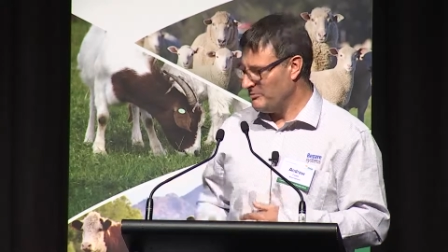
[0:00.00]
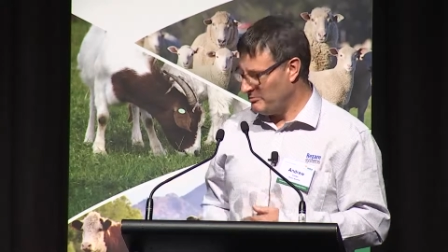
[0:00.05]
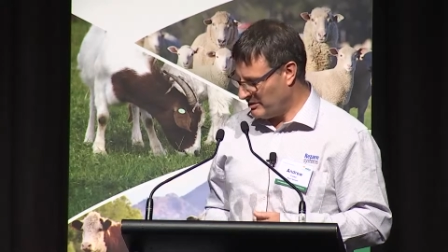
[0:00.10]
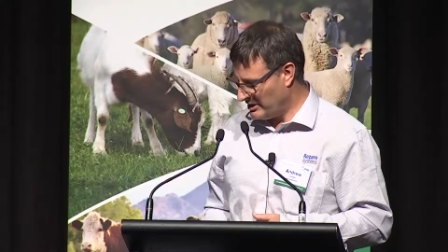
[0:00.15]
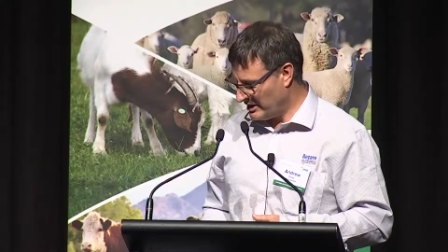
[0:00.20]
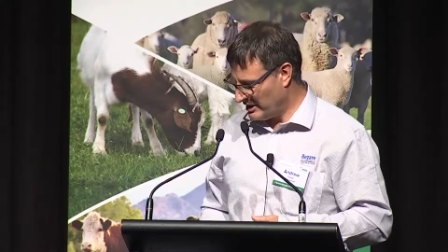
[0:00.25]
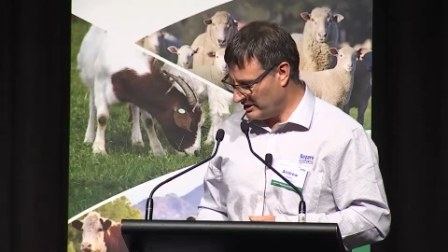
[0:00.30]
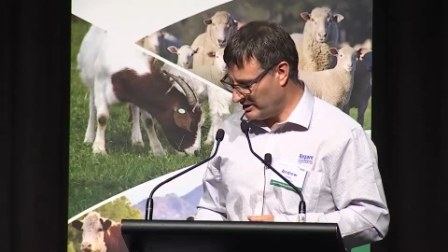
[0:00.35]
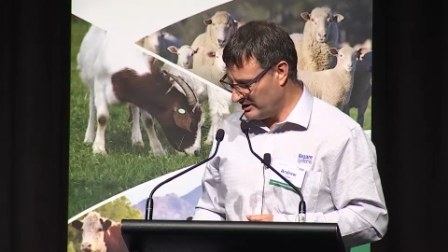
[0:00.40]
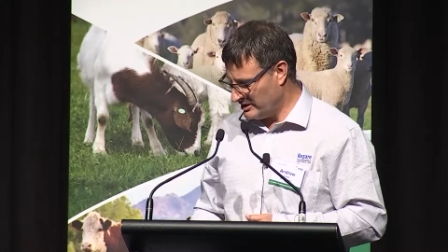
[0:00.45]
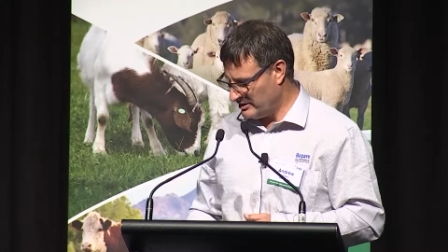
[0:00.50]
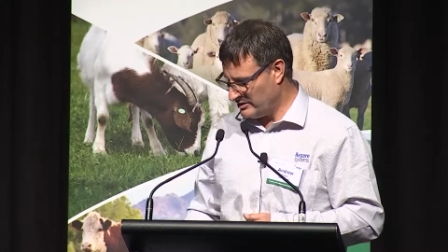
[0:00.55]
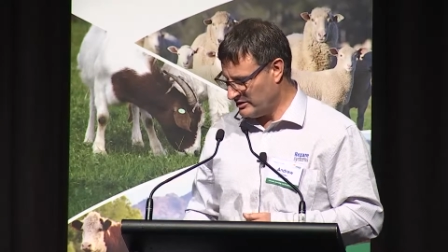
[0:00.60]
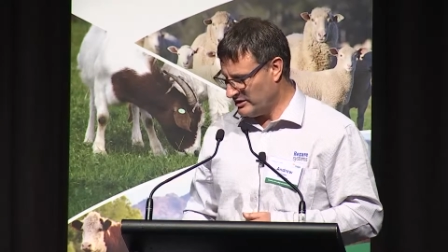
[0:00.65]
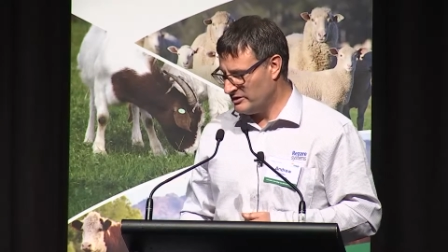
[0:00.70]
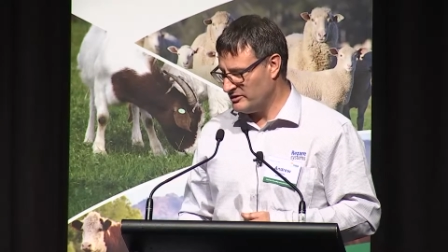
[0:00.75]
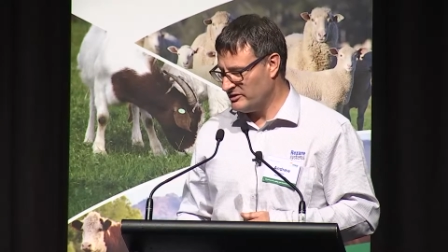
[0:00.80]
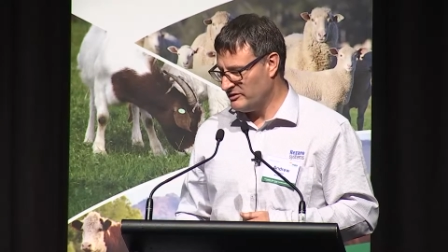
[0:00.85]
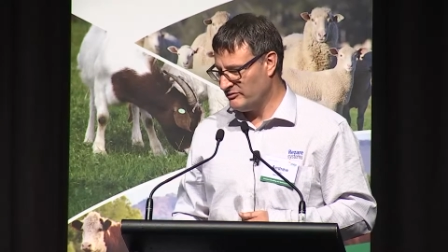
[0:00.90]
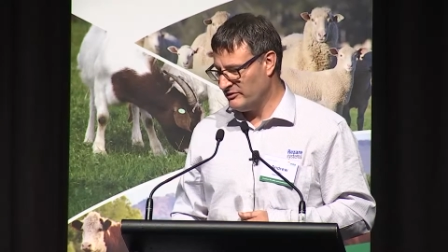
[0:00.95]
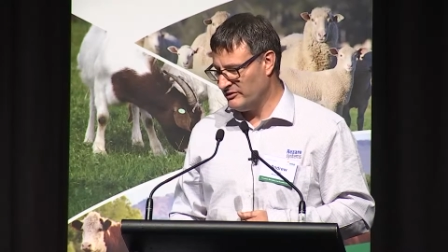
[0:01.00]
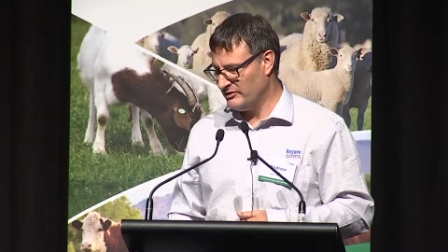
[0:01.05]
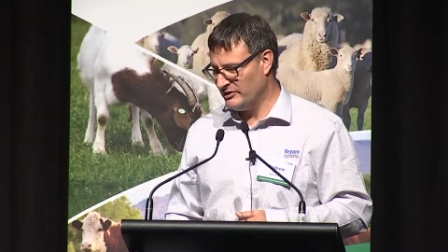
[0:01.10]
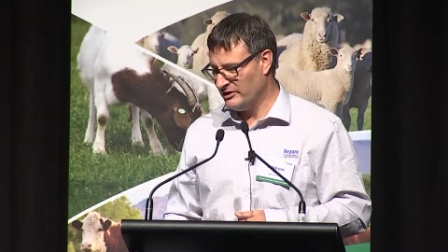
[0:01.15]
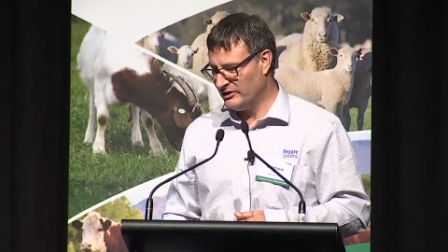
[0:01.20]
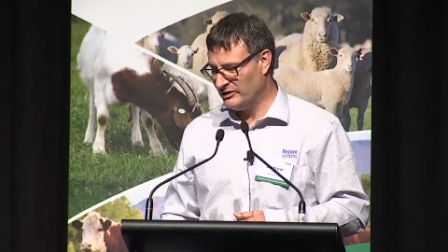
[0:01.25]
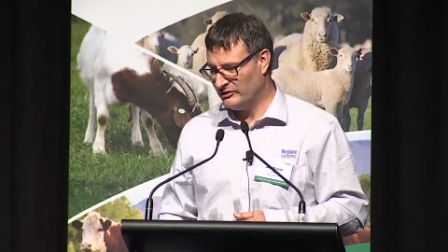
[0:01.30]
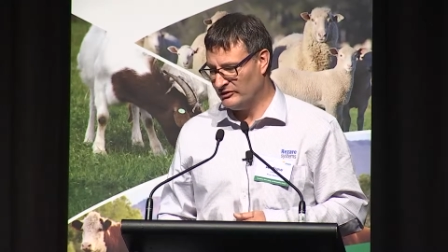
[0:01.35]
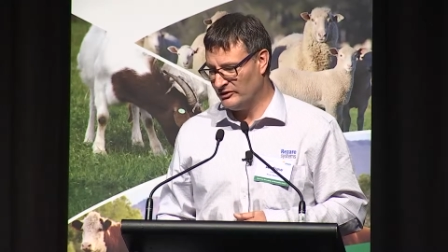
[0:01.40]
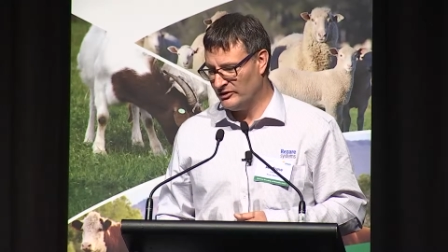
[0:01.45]
plug in different
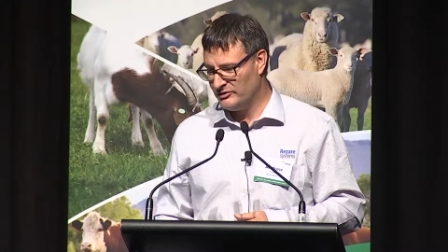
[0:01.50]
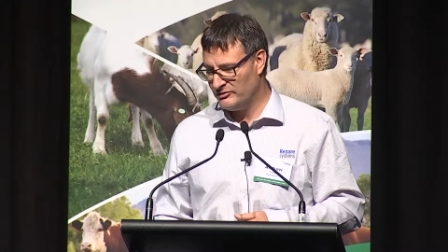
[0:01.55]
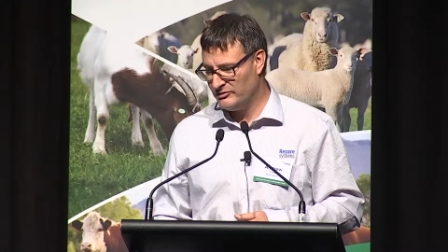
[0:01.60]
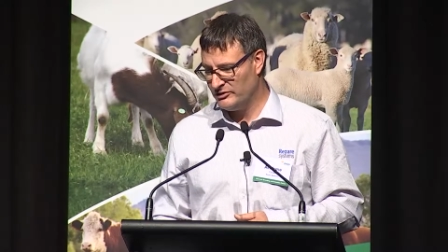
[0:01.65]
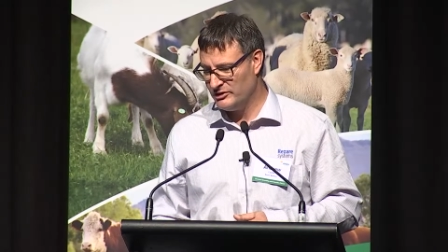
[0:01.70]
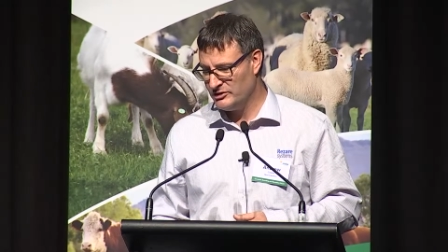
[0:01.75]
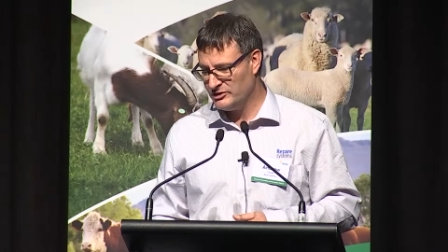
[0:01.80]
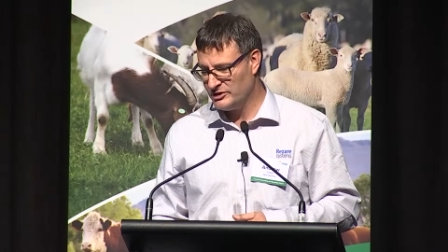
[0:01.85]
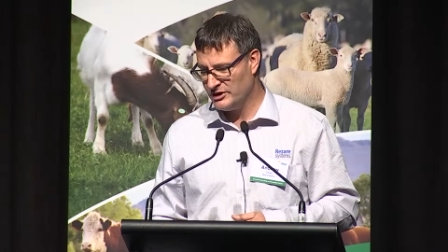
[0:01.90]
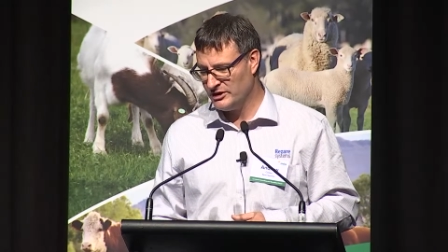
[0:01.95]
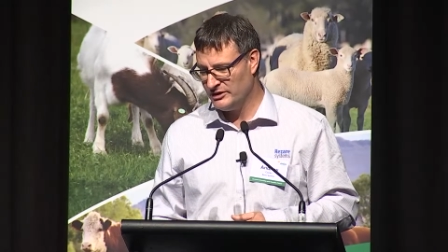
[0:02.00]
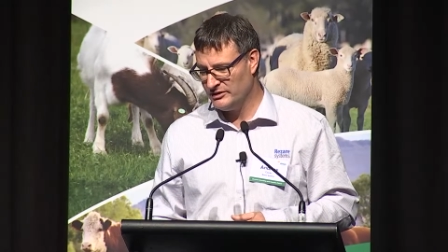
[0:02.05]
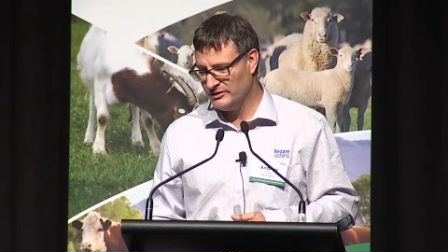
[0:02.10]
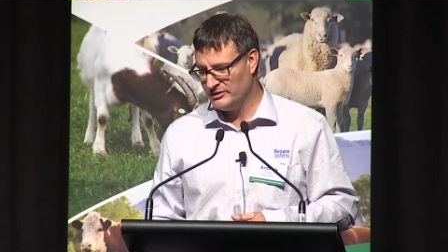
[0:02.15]
things in the future.